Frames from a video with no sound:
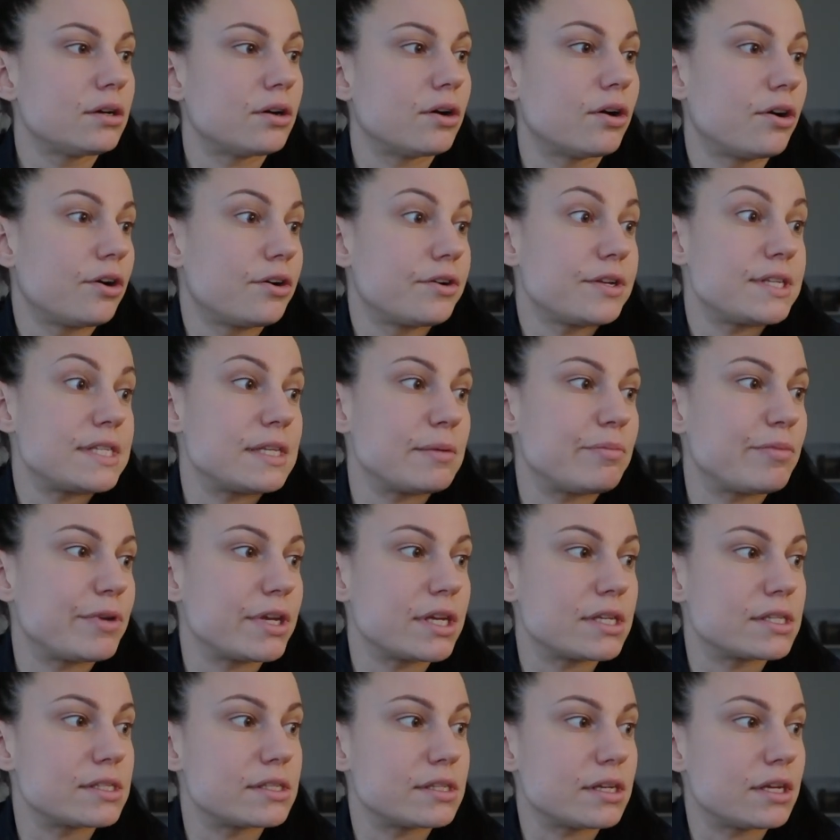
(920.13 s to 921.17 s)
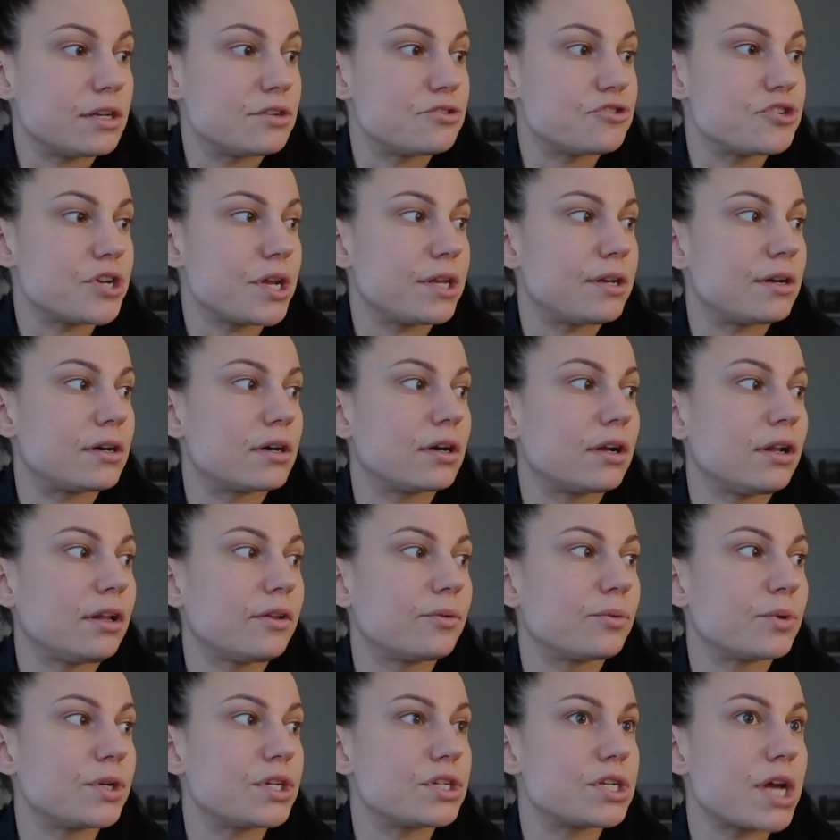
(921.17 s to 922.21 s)
or recipes in
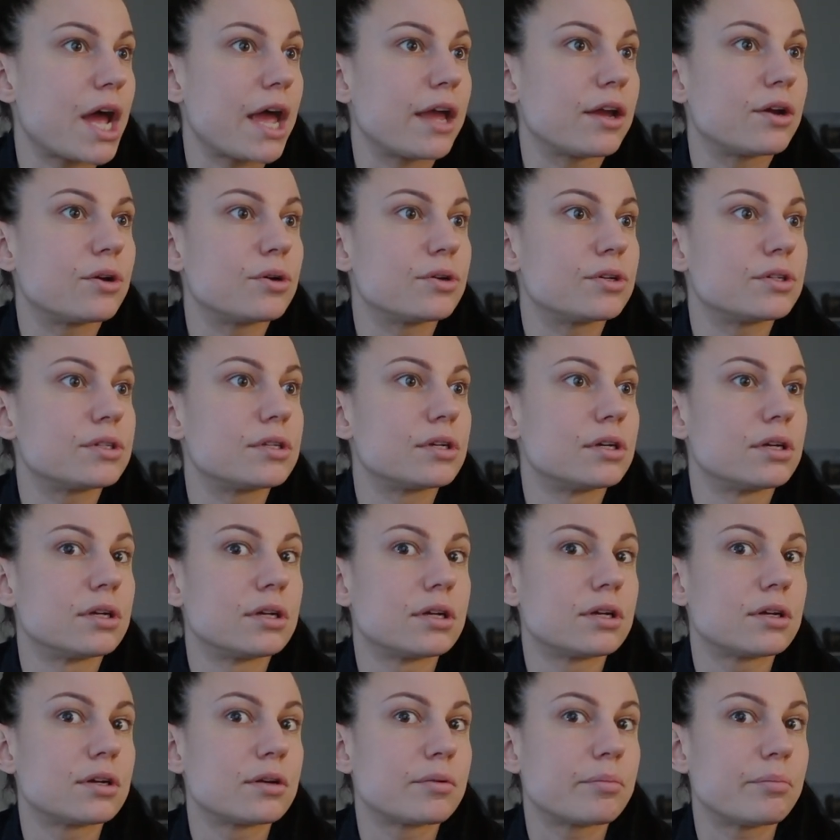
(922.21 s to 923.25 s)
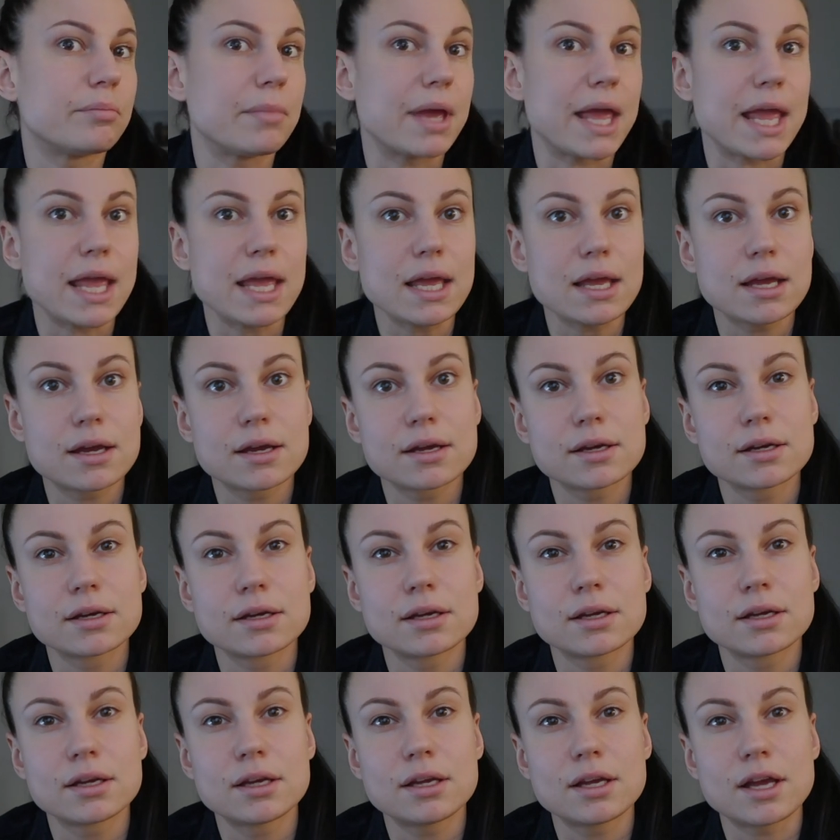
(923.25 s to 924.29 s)
general which I could make.
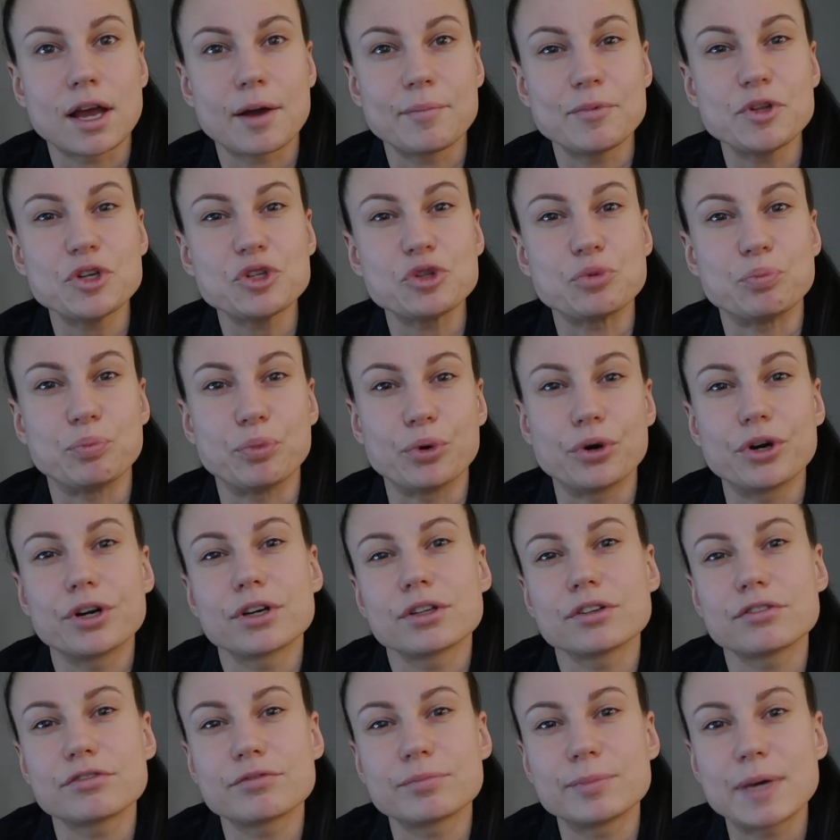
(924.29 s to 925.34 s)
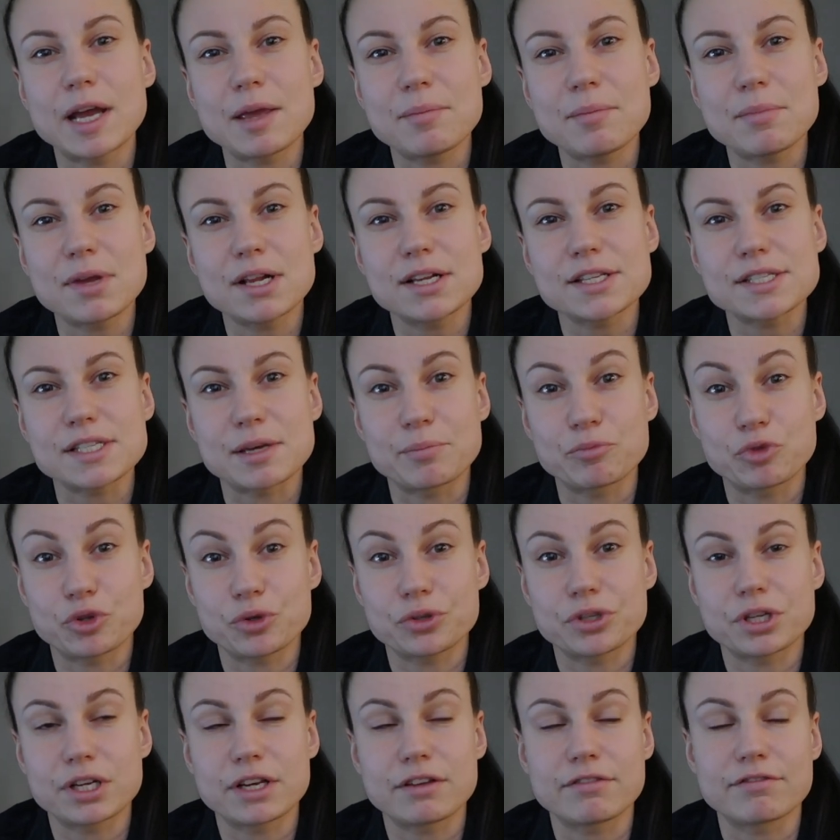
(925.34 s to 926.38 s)
I'm not bored of my meals, I'm
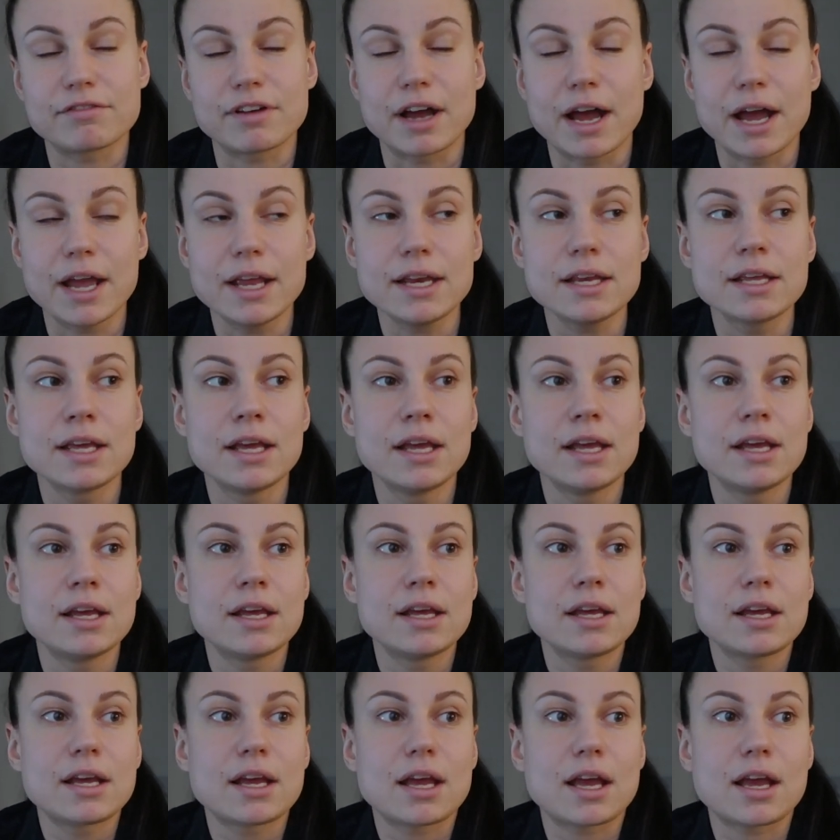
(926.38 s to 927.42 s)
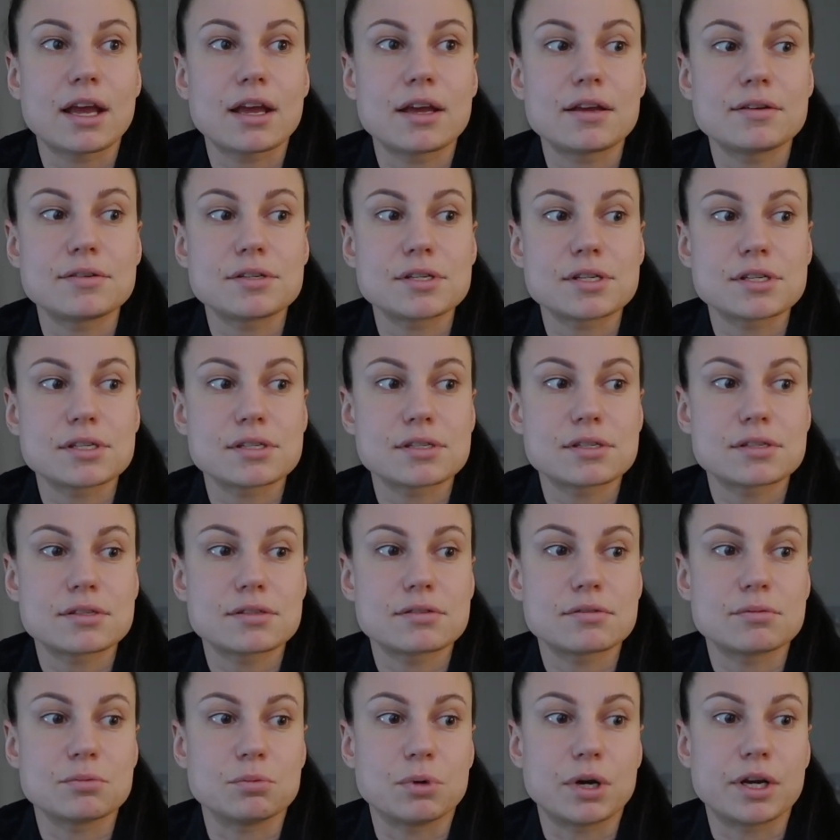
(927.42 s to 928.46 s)
totally fine. I
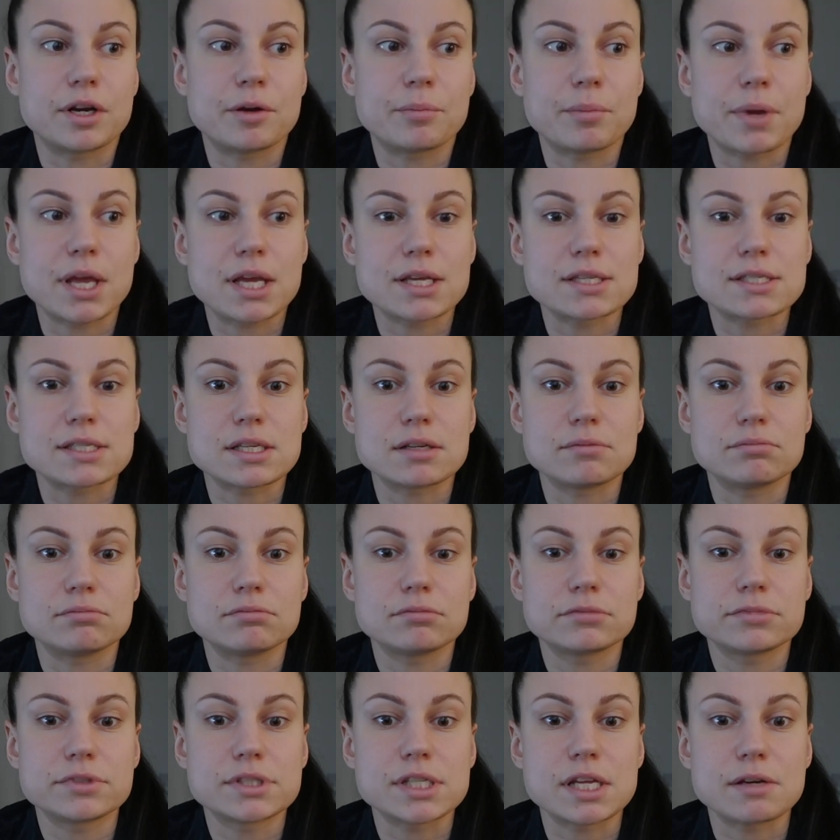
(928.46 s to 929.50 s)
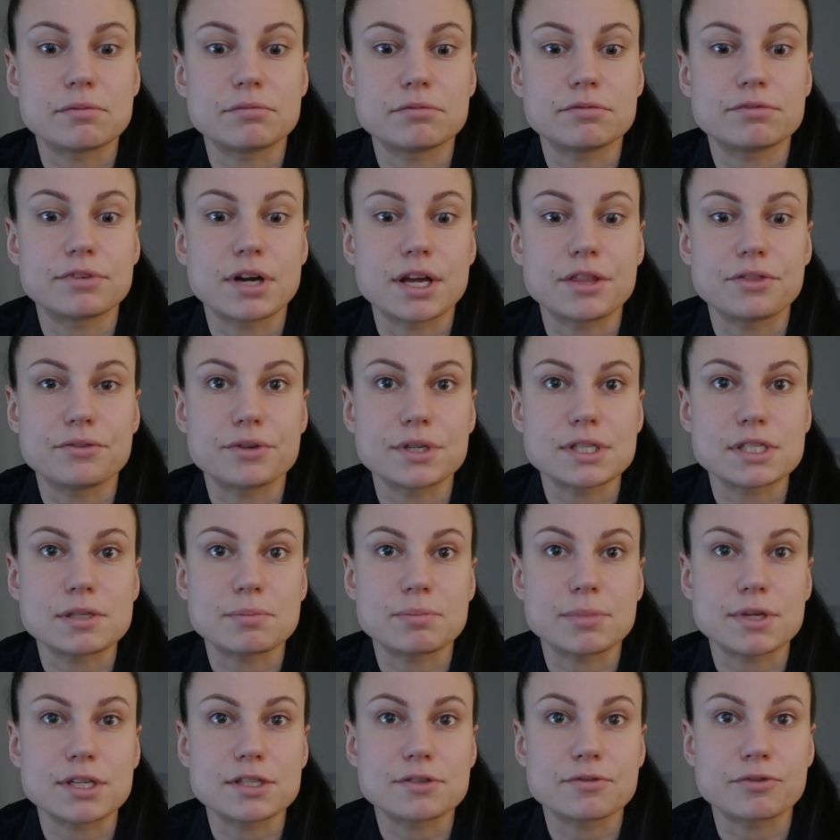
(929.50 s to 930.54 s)
just want to make some fun
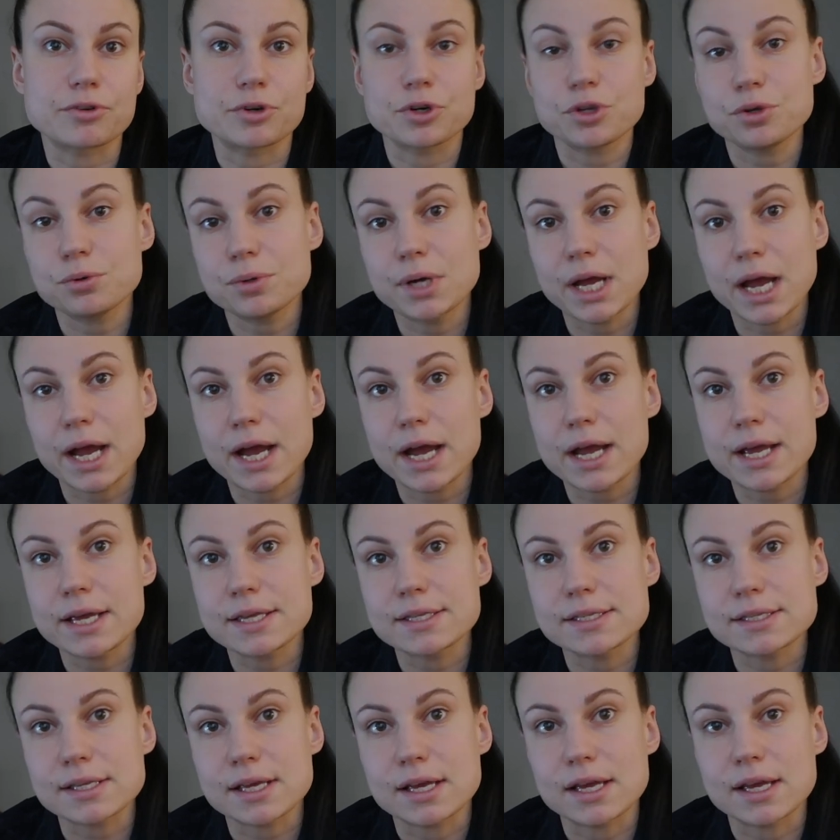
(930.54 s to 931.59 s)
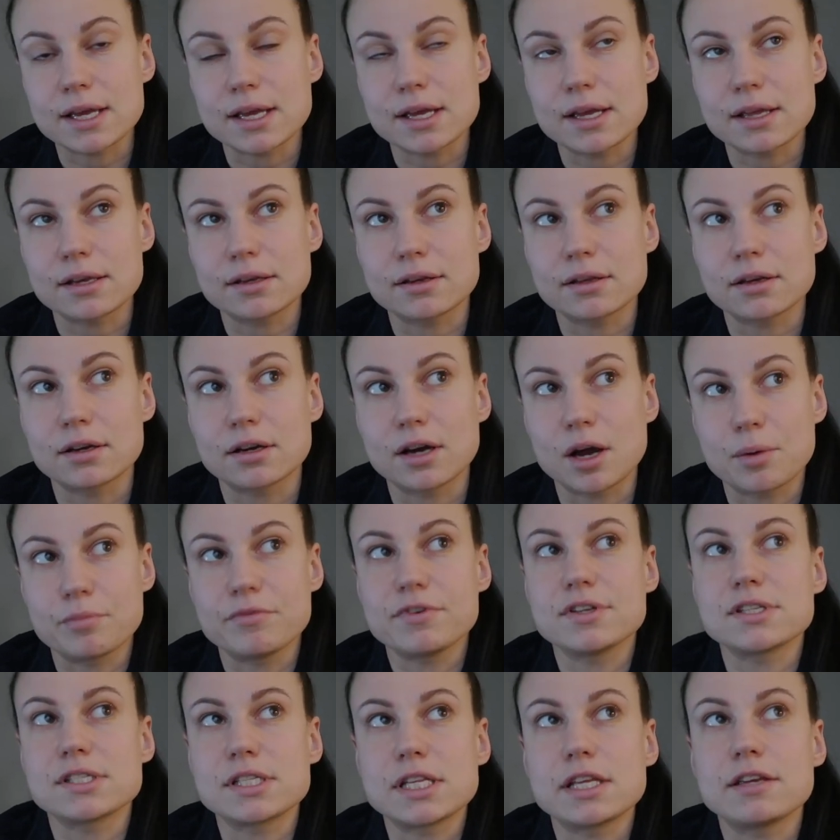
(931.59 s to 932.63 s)
recipes for you guys, and
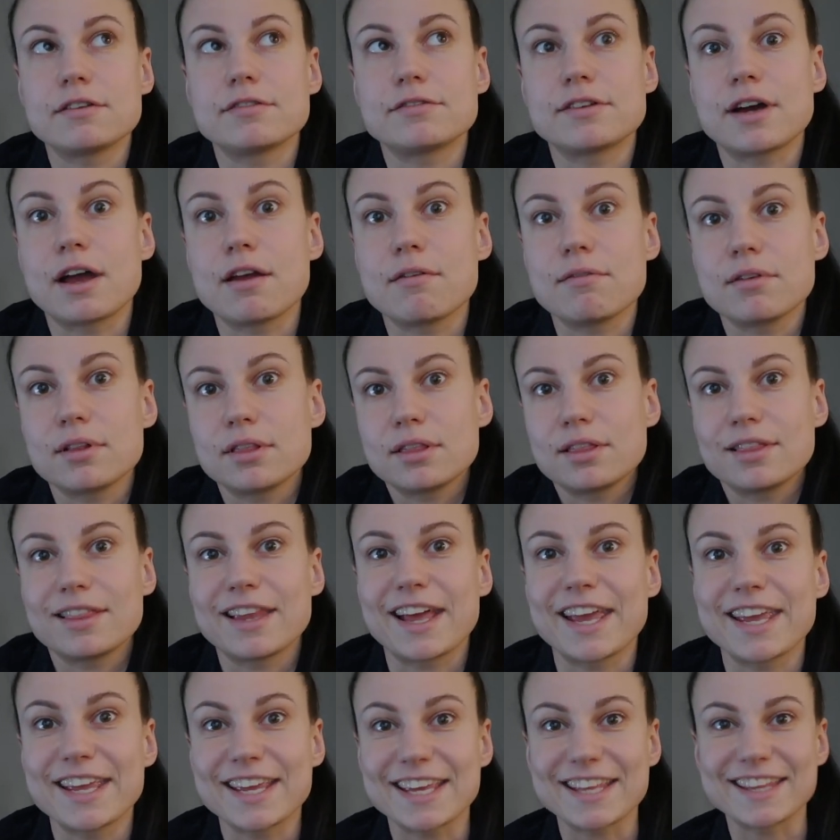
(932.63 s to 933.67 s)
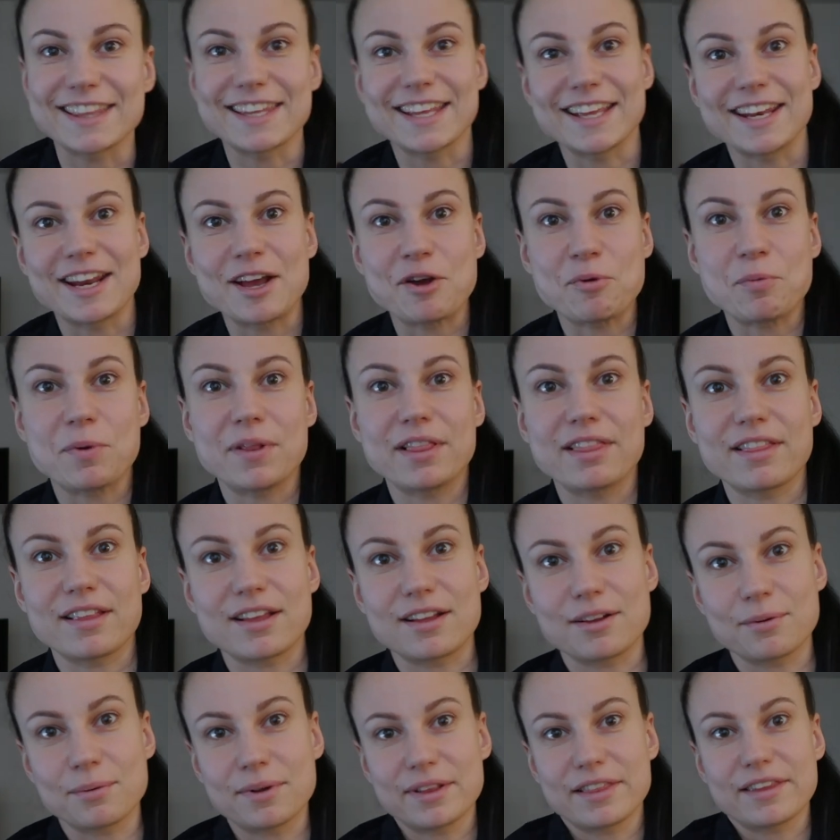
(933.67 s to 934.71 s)
obviously if I will like it, then I
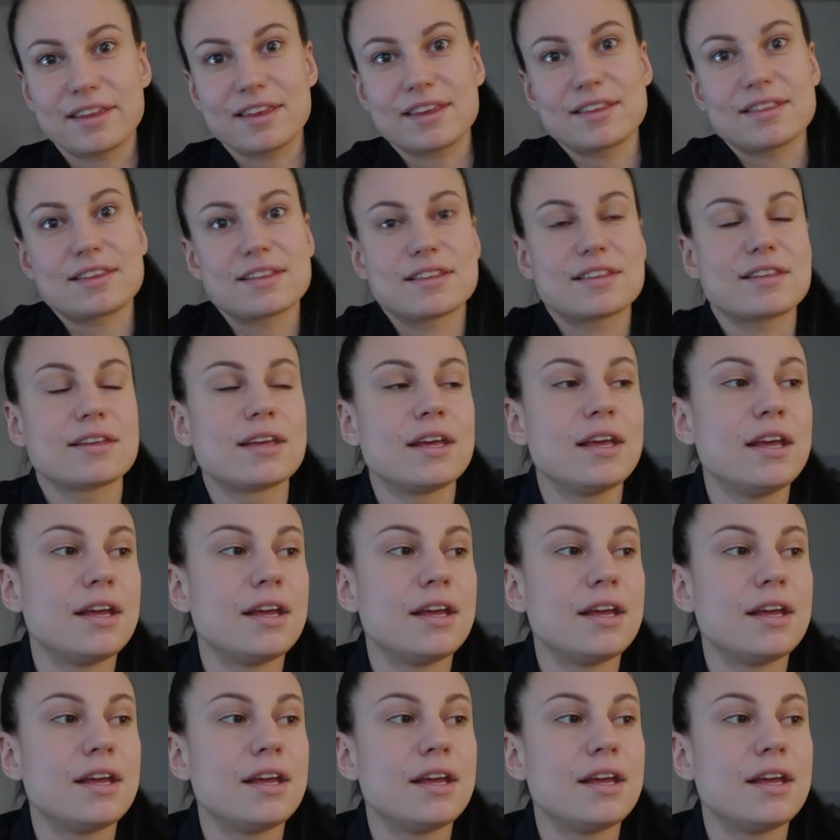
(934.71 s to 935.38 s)
will eat it